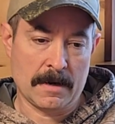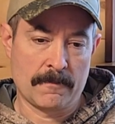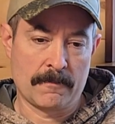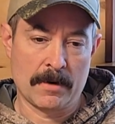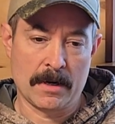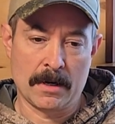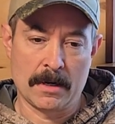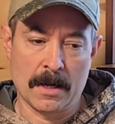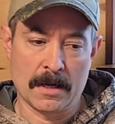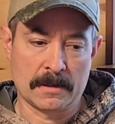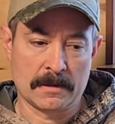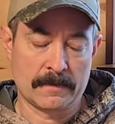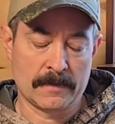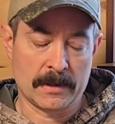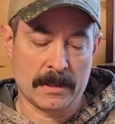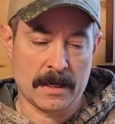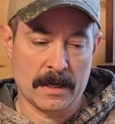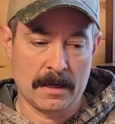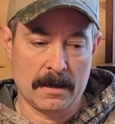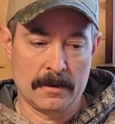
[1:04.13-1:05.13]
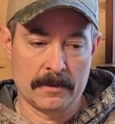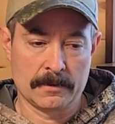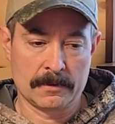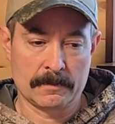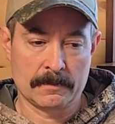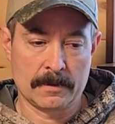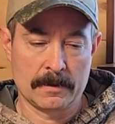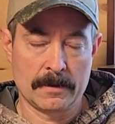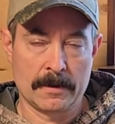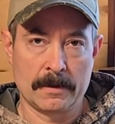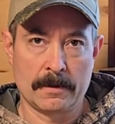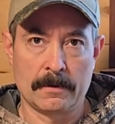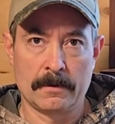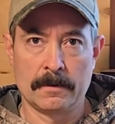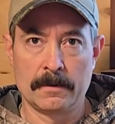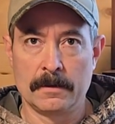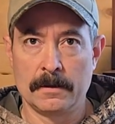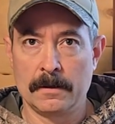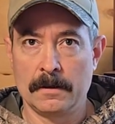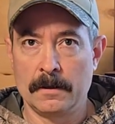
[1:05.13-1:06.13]
I've read lots of accounts where
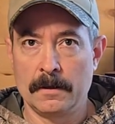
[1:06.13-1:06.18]
they'll,